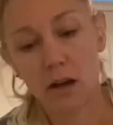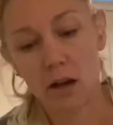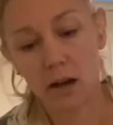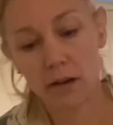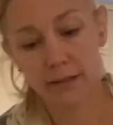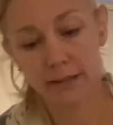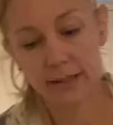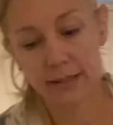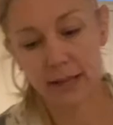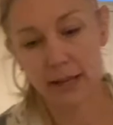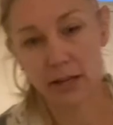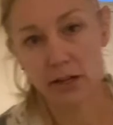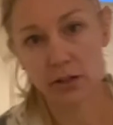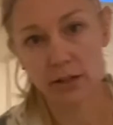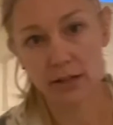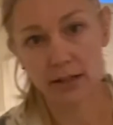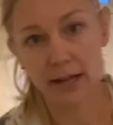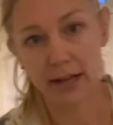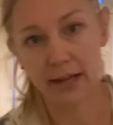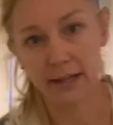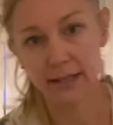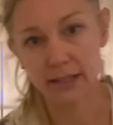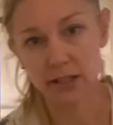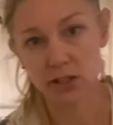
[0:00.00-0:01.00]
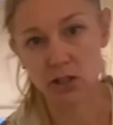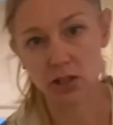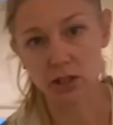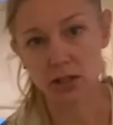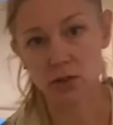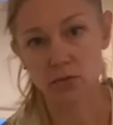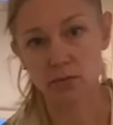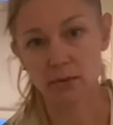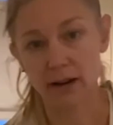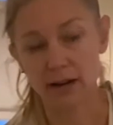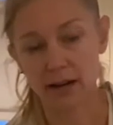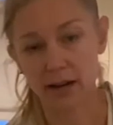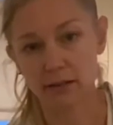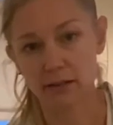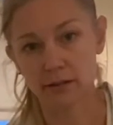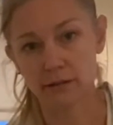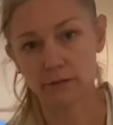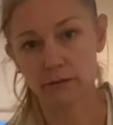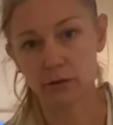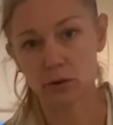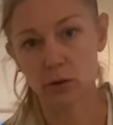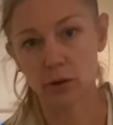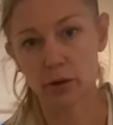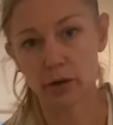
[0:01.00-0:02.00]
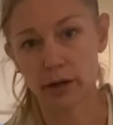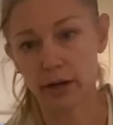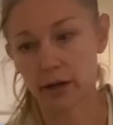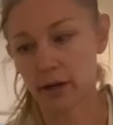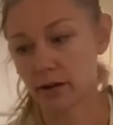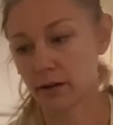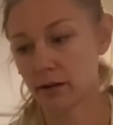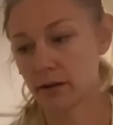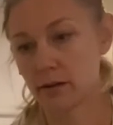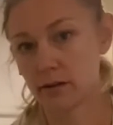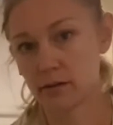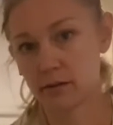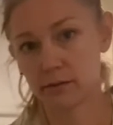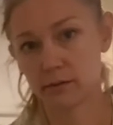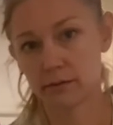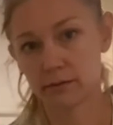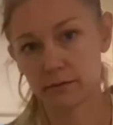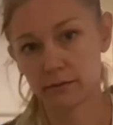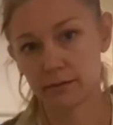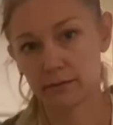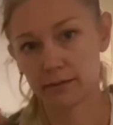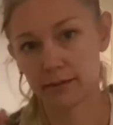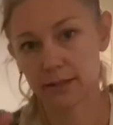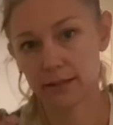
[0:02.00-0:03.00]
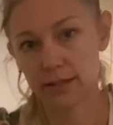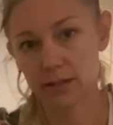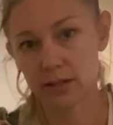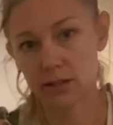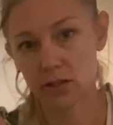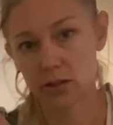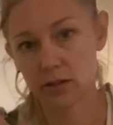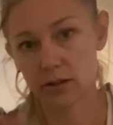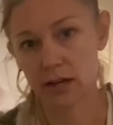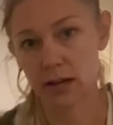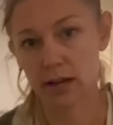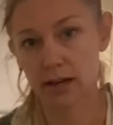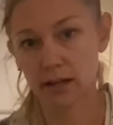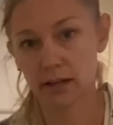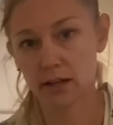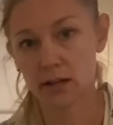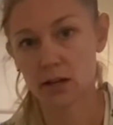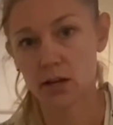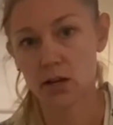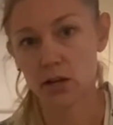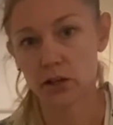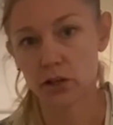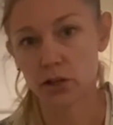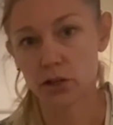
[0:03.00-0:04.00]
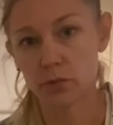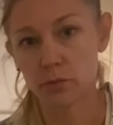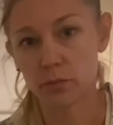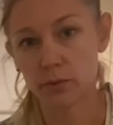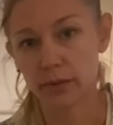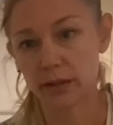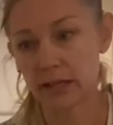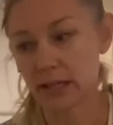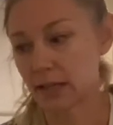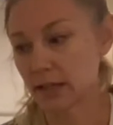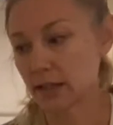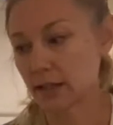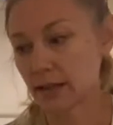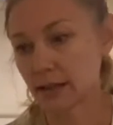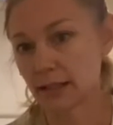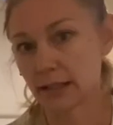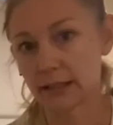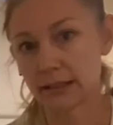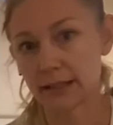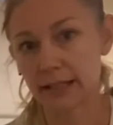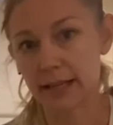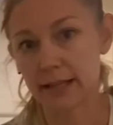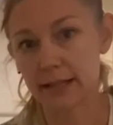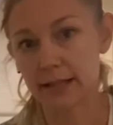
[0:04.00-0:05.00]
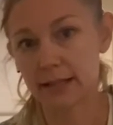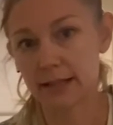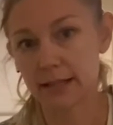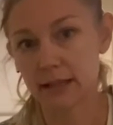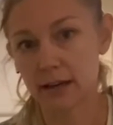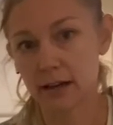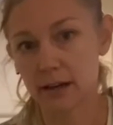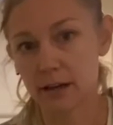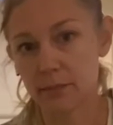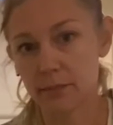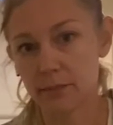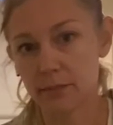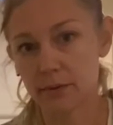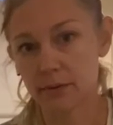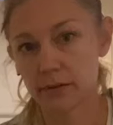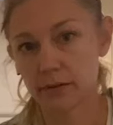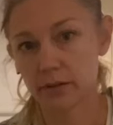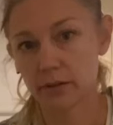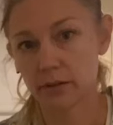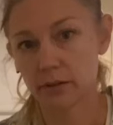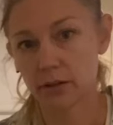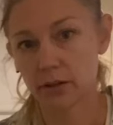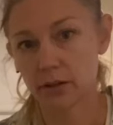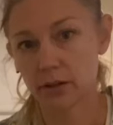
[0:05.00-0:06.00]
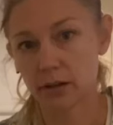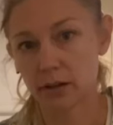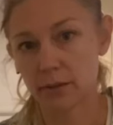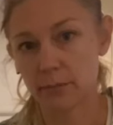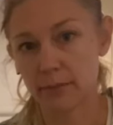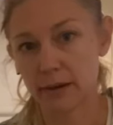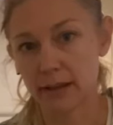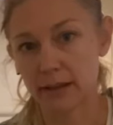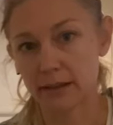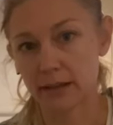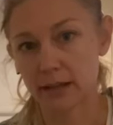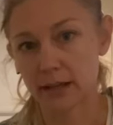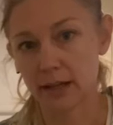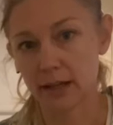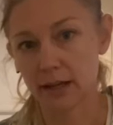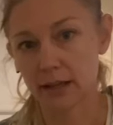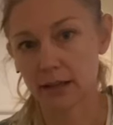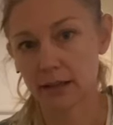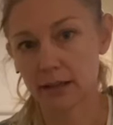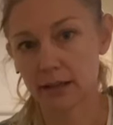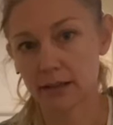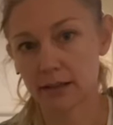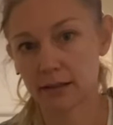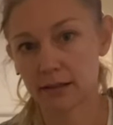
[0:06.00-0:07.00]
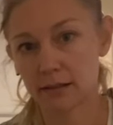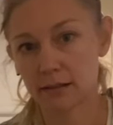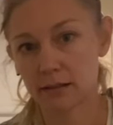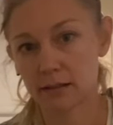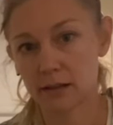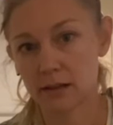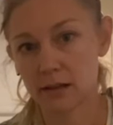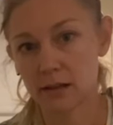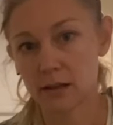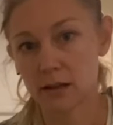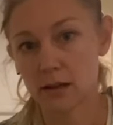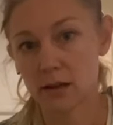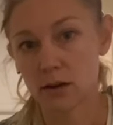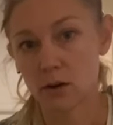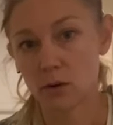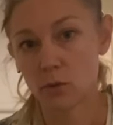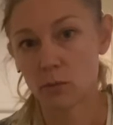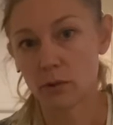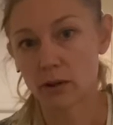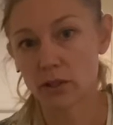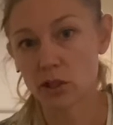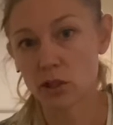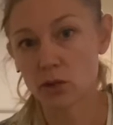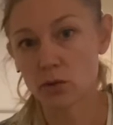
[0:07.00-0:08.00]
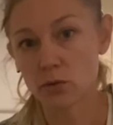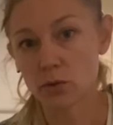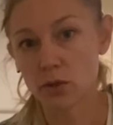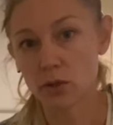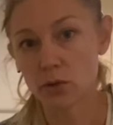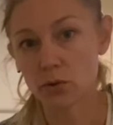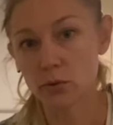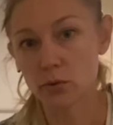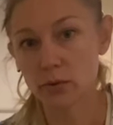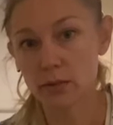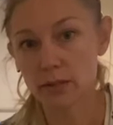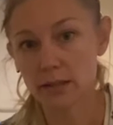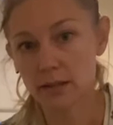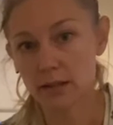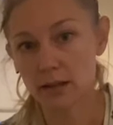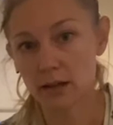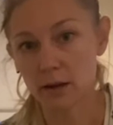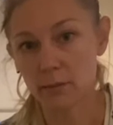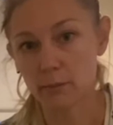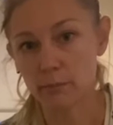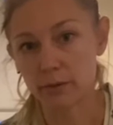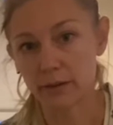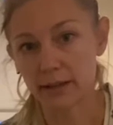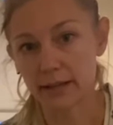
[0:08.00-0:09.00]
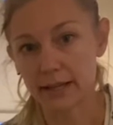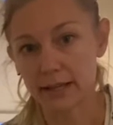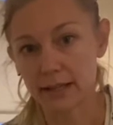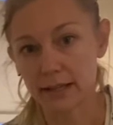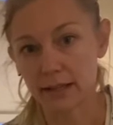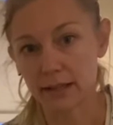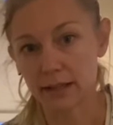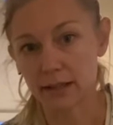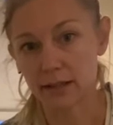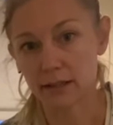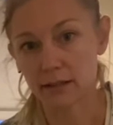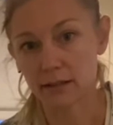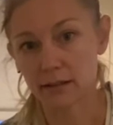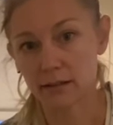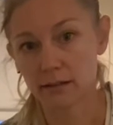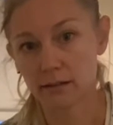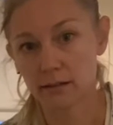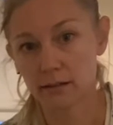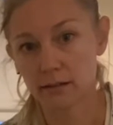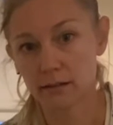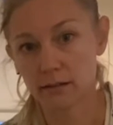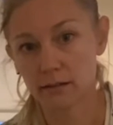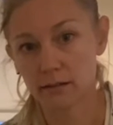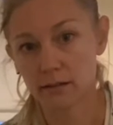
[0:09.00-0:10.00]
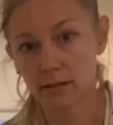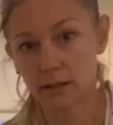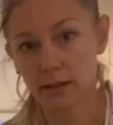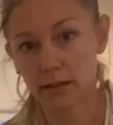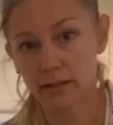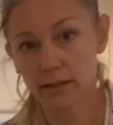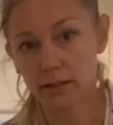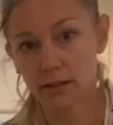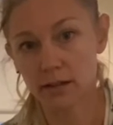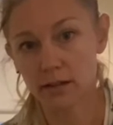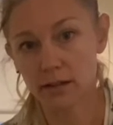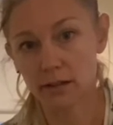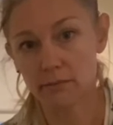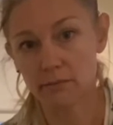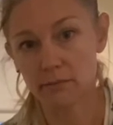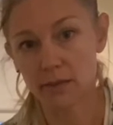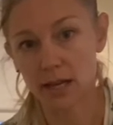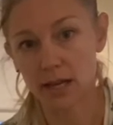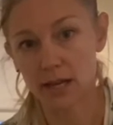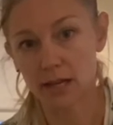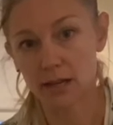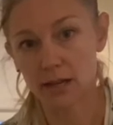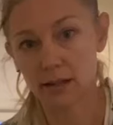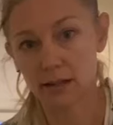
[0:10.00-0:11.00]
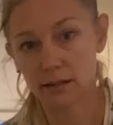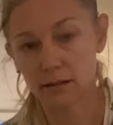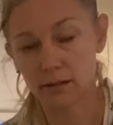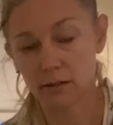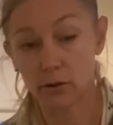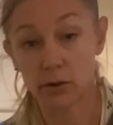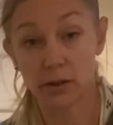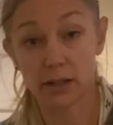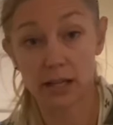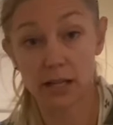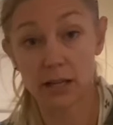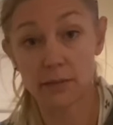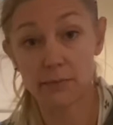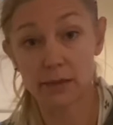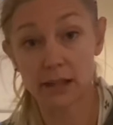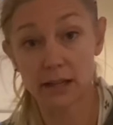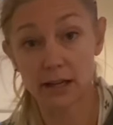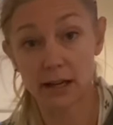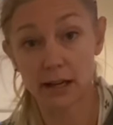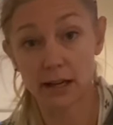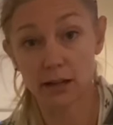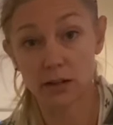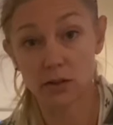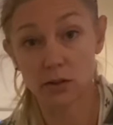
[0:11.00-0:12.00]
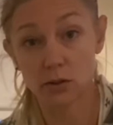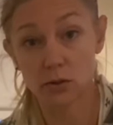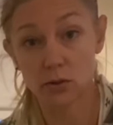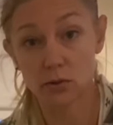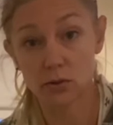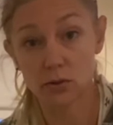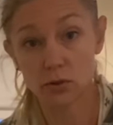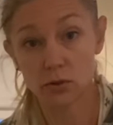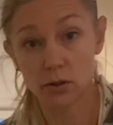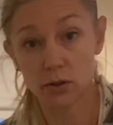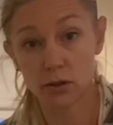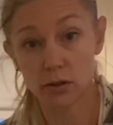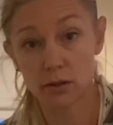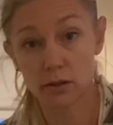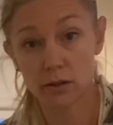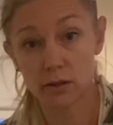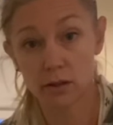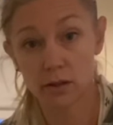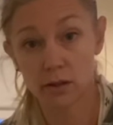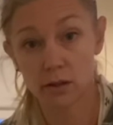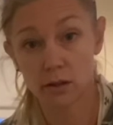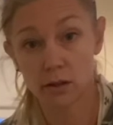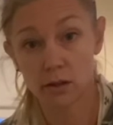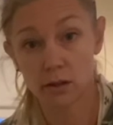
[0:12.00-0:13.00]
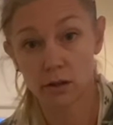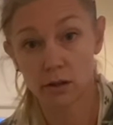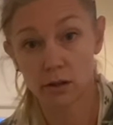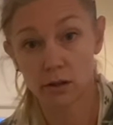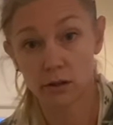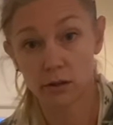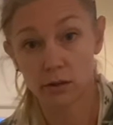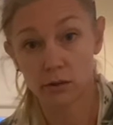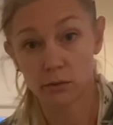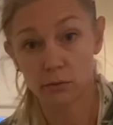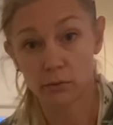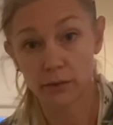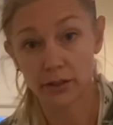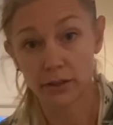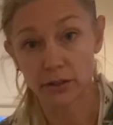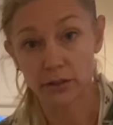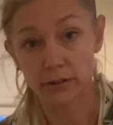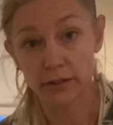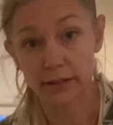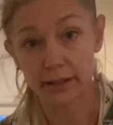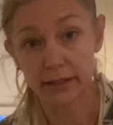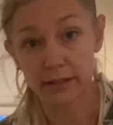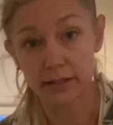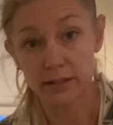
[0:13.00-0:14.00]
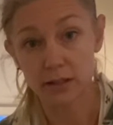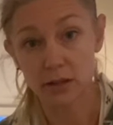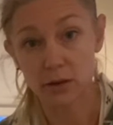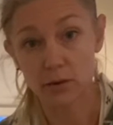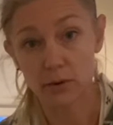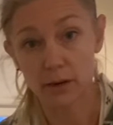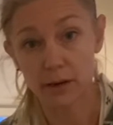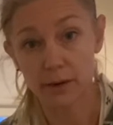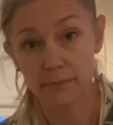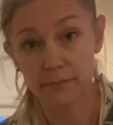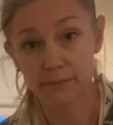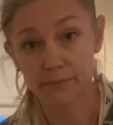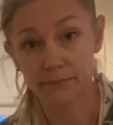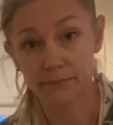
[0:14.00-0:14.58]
say your neck is just right on the floor, this is your neck, you bring the legs up, you're gonna bend the neck. When you use a blanket, it's gonna make or keep the neck neutral when your legs go up.